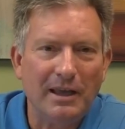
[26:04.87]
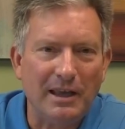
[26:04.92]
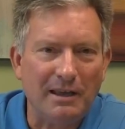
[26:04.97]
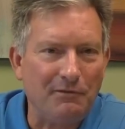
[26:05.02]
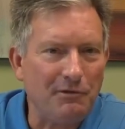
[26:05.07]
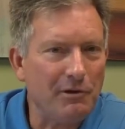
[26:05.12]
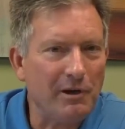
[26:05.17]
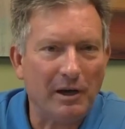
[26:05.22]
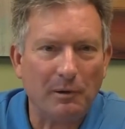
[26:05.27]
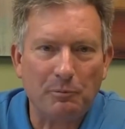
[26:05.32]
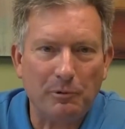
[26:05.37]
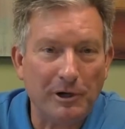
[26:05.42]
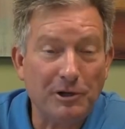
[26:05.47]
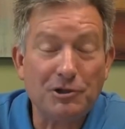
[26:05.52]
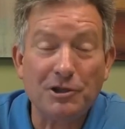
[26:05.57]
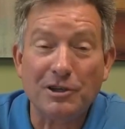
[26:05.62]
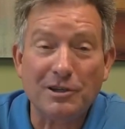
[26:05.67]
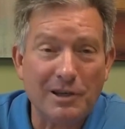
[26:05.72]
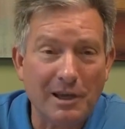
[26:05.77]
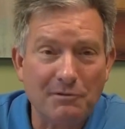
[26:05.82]
If you got to
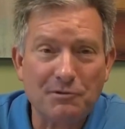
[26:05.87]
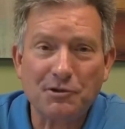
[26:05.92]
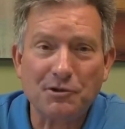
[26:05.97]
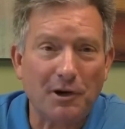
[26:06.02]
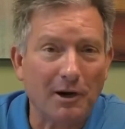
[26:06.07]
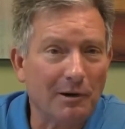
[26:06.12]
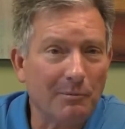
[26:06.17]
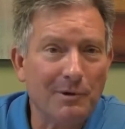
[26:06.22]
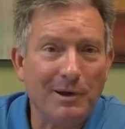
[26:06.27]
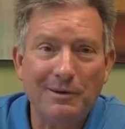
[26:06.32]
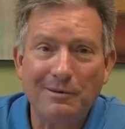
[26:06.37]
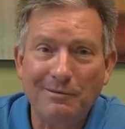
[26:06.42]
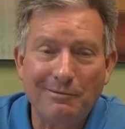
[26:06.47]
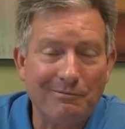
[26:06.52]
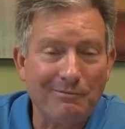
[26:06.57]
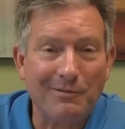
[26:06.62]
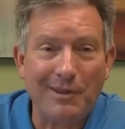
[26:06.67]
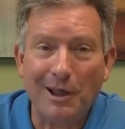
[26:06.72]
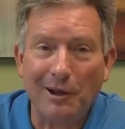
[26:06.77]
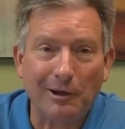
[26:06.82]
preach a tough
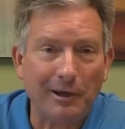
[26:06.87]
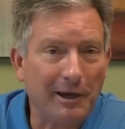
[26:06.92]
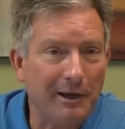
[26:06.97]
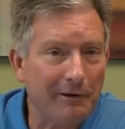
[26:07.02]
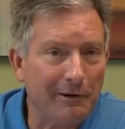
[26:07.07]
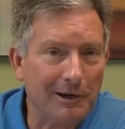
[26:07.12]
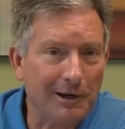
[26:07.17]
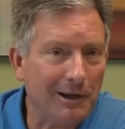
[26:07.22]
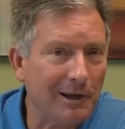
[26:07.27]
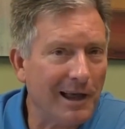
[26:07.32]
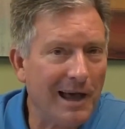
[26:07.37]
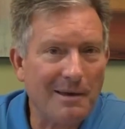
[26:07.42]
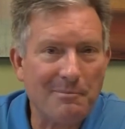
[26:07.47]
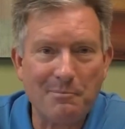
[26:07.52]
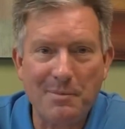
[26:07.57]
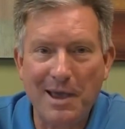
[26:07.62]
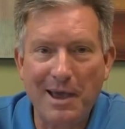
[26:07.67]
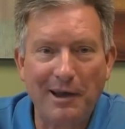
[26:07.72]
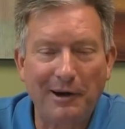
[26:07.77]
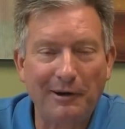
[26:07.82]
sermon, they'll hear it a
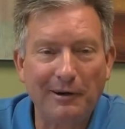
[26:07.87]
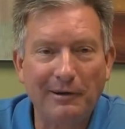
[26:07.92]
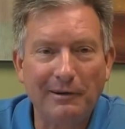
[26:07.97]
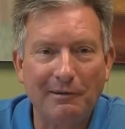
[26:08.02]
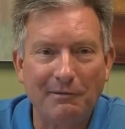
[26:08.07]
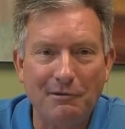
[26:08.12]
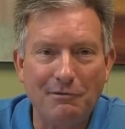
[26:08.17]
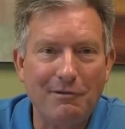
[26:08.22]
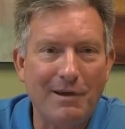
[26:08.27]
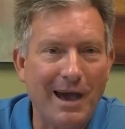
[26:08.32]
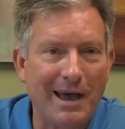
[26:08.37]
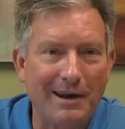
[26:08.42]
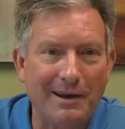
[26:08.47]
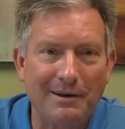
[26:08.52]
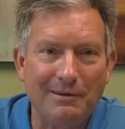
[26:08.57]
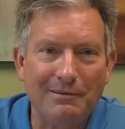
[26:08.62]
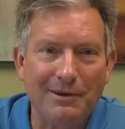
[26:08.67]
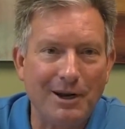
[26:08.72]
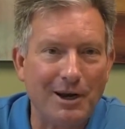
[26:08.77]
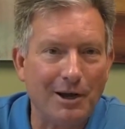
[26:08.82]
lot better. If you got
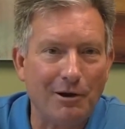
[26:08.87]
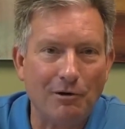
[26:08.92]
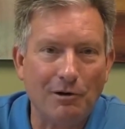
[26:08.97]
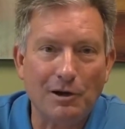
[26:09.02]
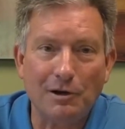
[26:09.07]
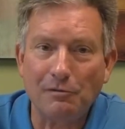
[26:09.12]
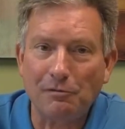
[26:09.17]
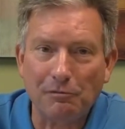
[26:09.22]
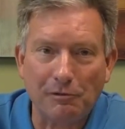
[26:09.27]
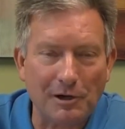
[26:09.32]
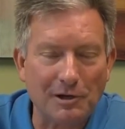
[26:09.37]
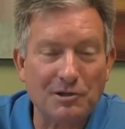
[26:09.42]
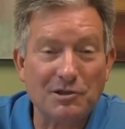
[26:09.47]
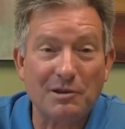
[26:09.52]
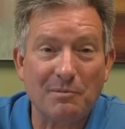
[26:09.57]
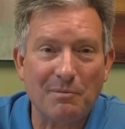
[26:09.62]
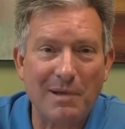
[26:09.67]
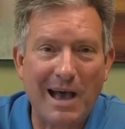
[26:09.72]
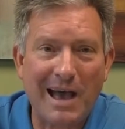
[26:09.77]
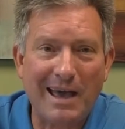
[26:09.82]
to you know confront
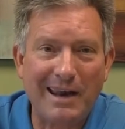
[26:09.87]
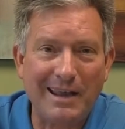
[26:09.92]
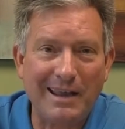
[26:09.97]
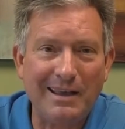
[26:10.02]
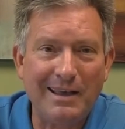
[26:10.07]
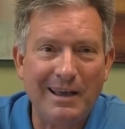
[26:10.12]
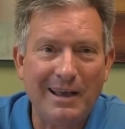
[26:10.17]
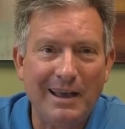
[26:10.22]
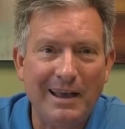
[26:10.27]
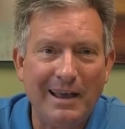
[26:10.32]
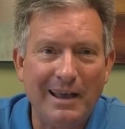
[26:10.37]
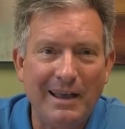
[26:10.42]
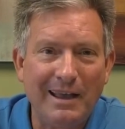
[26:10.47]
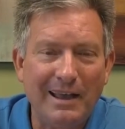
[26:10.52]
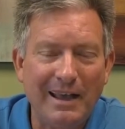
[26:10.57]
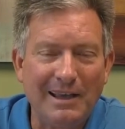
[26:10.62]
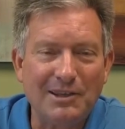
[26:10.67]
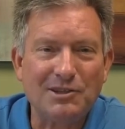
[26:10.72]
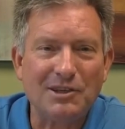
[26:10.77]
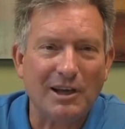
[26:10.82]
somebody
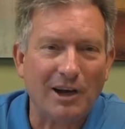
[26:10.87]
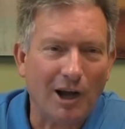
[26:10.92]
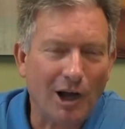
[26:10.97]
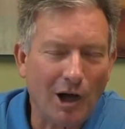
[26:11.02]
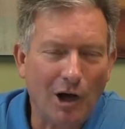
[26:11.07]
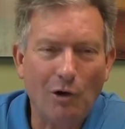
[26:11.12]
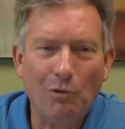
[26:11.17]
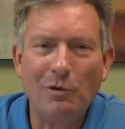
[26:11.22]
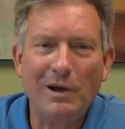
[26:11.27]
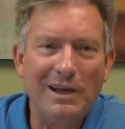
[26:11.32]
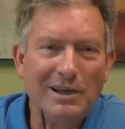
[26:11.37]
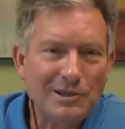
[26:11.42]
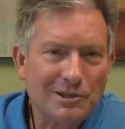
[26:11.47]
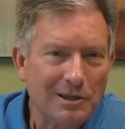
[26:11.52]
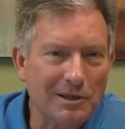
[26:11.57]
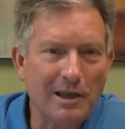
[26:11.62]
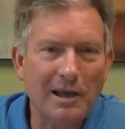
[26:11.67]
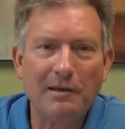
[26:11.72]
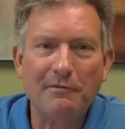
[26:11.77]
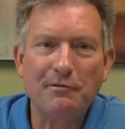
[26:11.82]
he said,
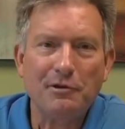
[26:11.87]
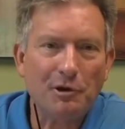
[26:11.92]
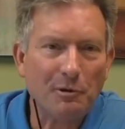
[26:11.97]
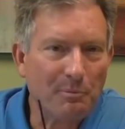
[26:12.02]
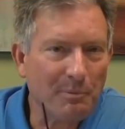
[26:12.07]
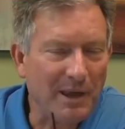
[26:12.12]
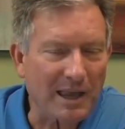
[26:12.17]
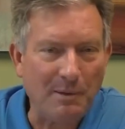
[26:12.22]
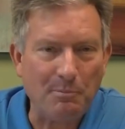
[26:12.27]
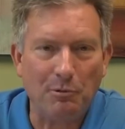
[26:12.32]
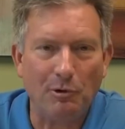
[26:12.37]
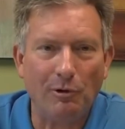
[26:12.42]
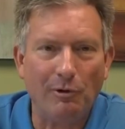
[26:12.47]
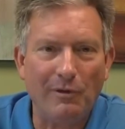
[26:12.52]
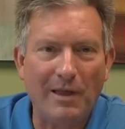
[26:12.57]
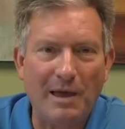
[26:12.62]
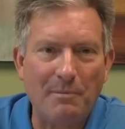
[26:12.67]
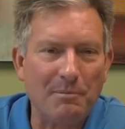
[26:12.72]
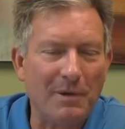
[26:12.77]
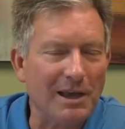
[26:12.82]
always love your
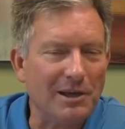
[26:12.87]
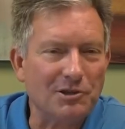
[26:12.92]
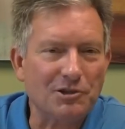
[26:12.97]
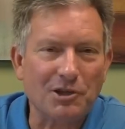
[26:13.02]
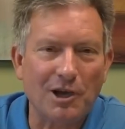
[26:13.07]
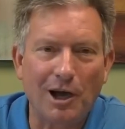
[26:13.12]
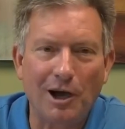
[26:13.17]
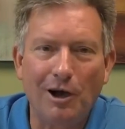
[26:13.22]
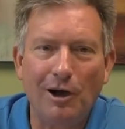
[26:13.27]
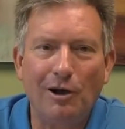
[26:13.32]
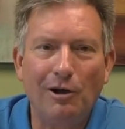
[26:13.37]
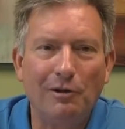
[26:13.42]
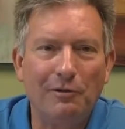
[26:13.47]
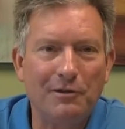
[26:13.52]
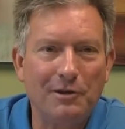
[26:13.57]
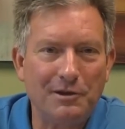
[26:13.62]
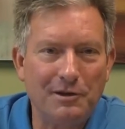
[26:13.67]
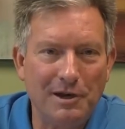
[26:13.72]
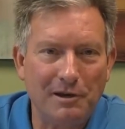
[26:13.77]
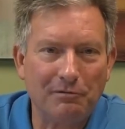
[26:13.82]
people. That makes
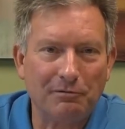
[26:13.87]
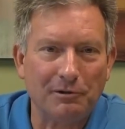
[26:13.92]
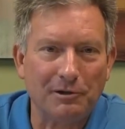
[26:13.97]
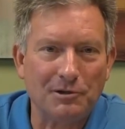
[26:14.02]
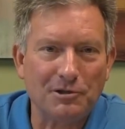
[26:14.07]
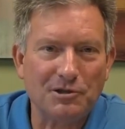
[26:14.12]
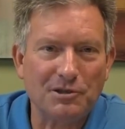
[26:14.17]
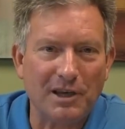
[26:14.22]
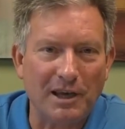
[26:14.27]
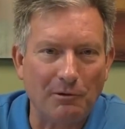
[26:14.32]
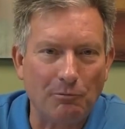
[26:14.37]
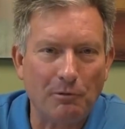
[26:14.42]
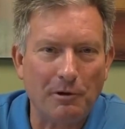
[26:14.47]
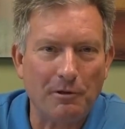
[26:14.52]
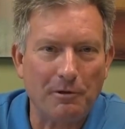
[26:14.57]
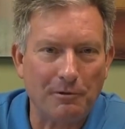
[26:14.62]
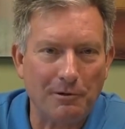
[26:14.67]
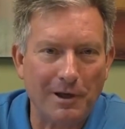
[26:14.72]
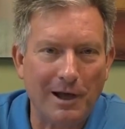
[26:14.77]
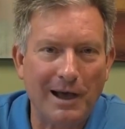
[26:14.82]
all the difference in
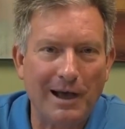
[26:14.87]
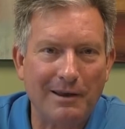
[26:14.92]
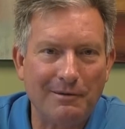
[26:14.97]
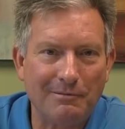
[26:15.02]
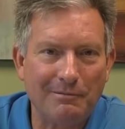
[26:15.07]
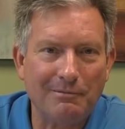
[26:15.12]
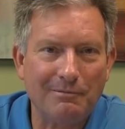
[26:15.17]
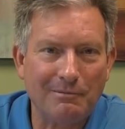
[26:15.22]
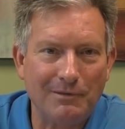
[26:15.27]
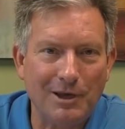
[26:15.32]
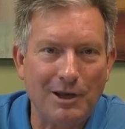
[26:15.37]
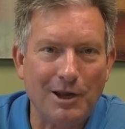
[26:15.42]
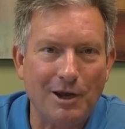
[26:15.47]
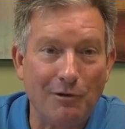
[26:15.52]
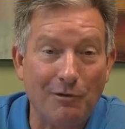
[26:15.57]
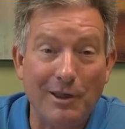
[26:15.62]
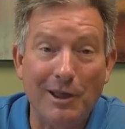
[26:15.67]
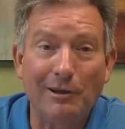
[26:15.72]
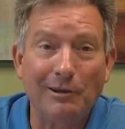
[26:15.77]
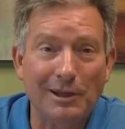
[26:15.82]
whether or not, you
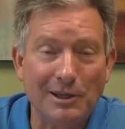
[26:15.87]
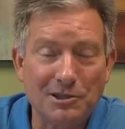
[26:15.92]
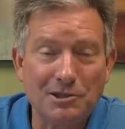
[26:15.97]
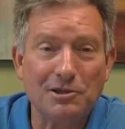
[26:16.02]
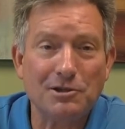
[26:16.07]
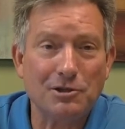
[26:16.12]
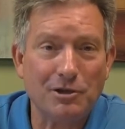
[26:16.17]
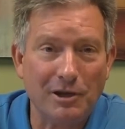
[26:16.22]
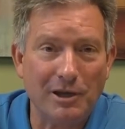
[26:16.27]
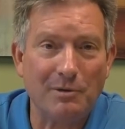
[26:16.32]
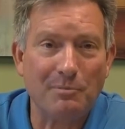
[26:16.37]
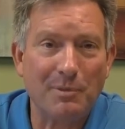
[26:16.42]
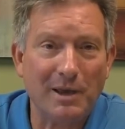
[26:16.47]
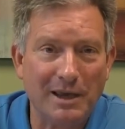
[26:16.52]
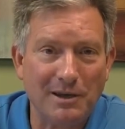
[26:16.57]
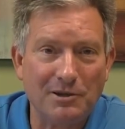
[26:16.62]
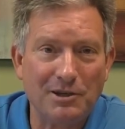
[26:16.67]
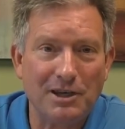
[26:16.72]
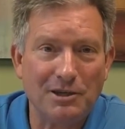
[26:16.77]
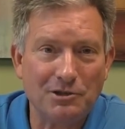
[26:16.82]
know, they'll listen to you and
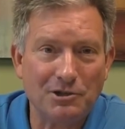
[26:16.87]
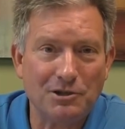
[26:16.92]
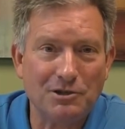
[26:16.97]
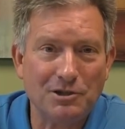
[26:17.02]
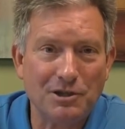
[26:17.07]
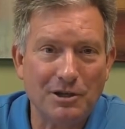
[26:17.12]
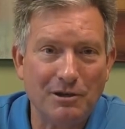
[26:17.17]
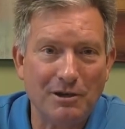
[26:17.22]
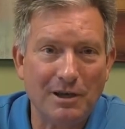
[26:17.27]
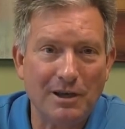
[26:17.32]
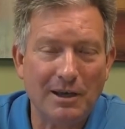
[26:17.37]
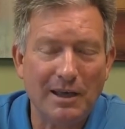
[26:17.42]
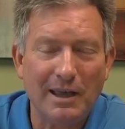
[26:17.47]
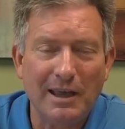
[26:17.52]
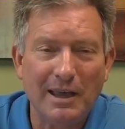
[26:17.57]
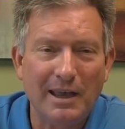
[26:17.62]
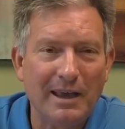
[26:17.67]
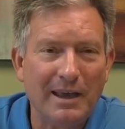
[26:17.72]
pay attention to you.